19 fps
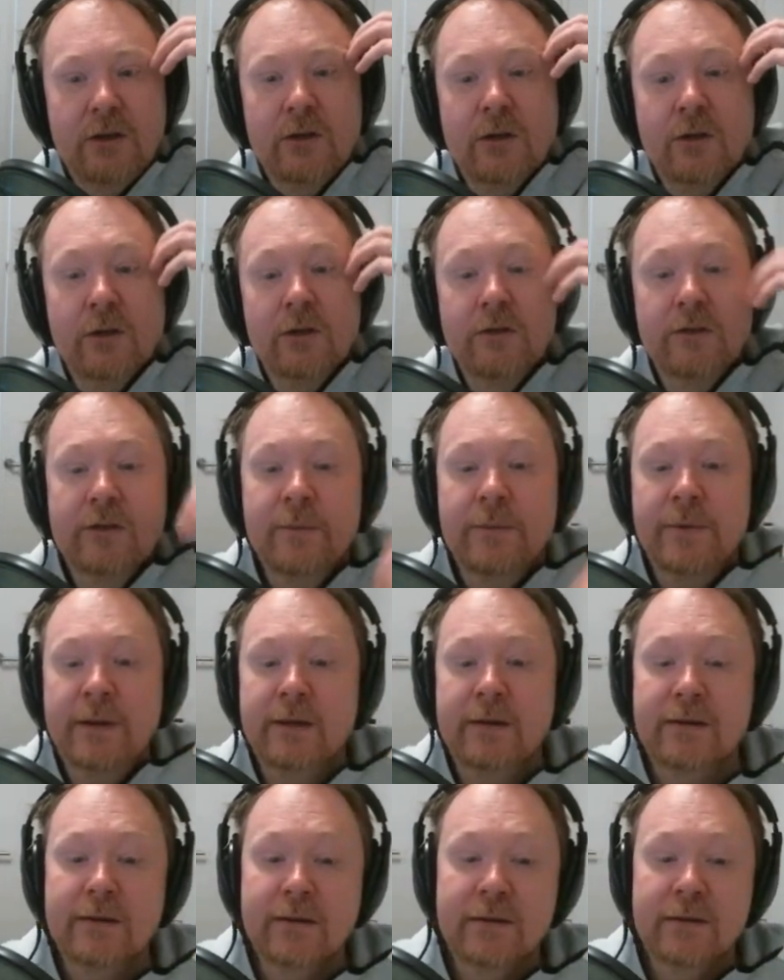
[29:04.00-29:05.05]
you know,
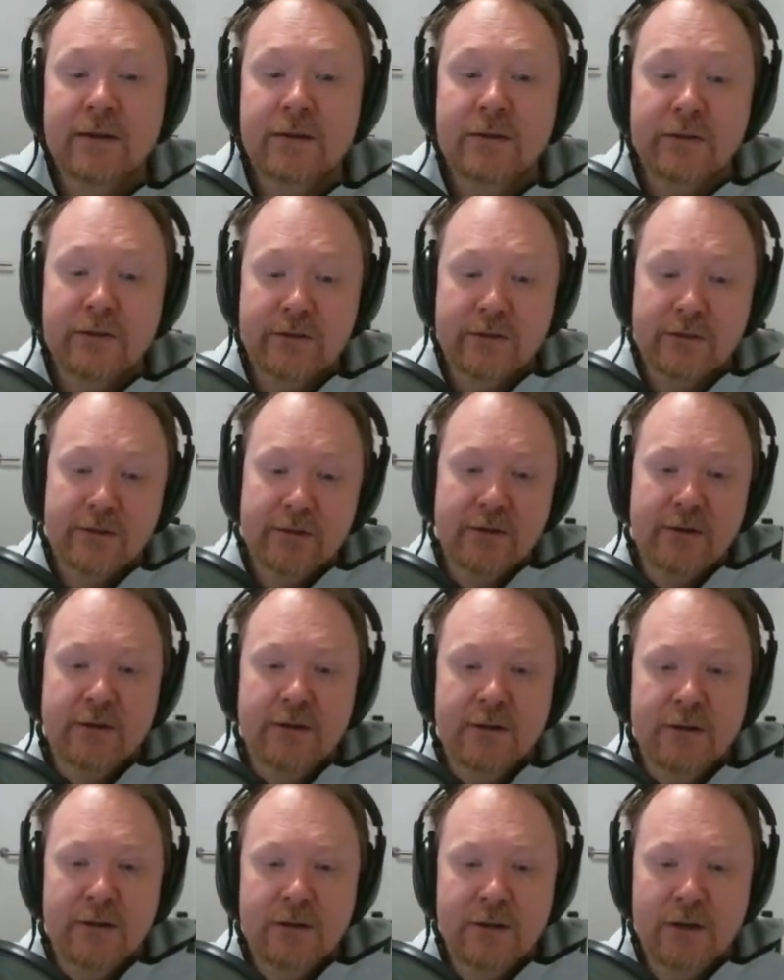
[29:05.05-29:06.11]
something that looks
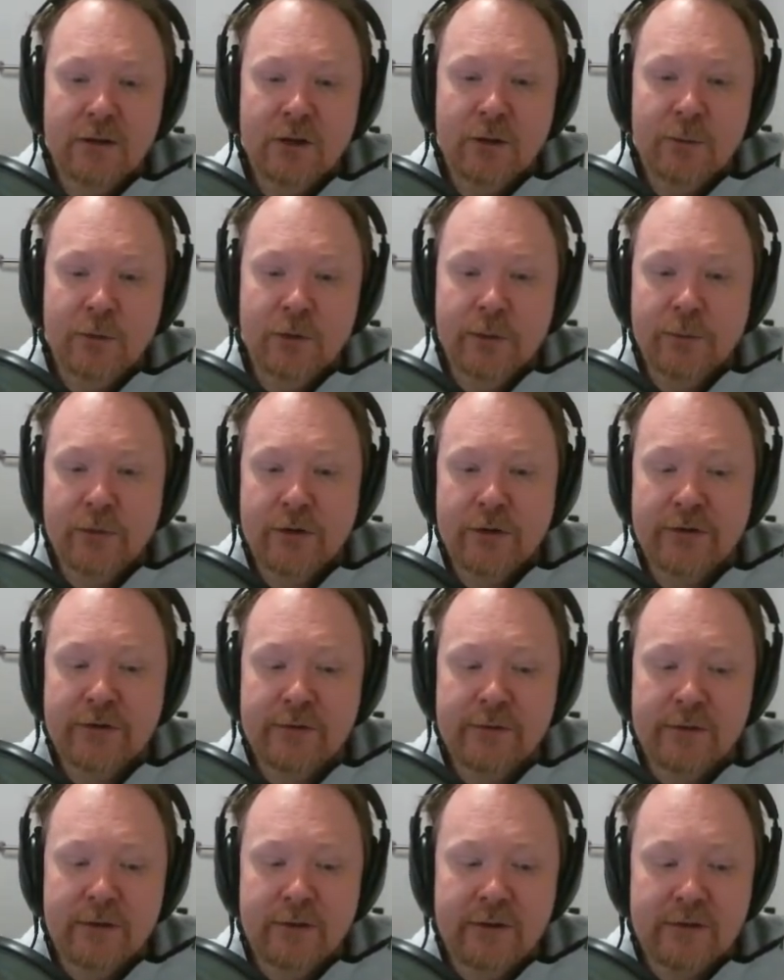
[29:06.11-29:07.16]
a lot more
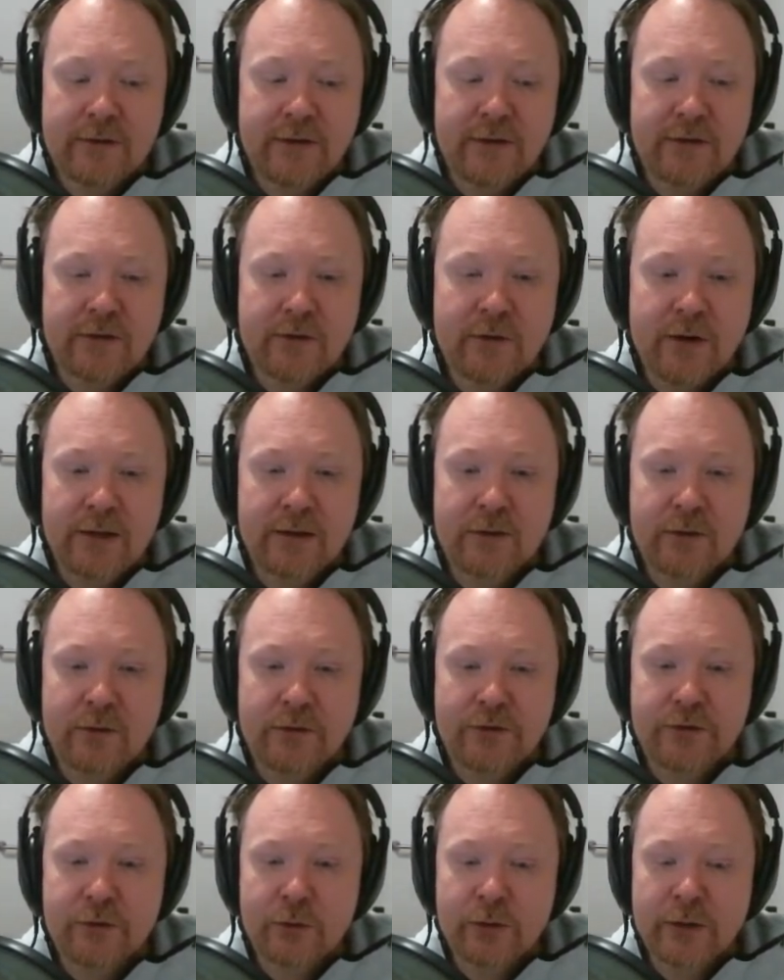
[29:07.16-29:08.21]
impressive, and it's got this great little
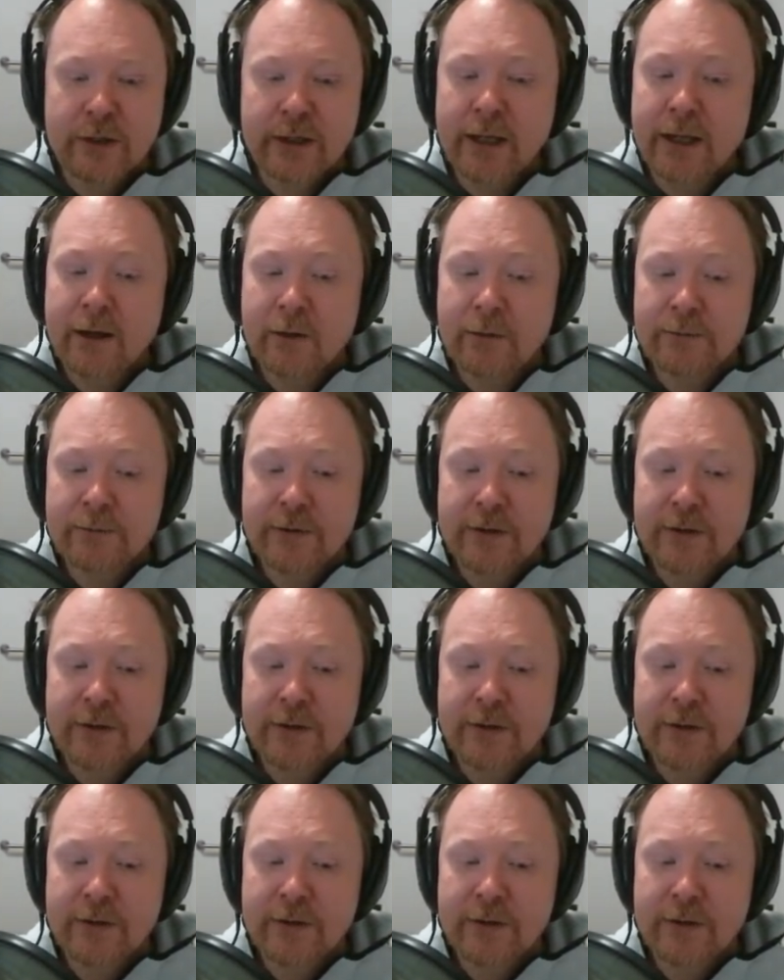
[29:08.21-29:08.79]
story now.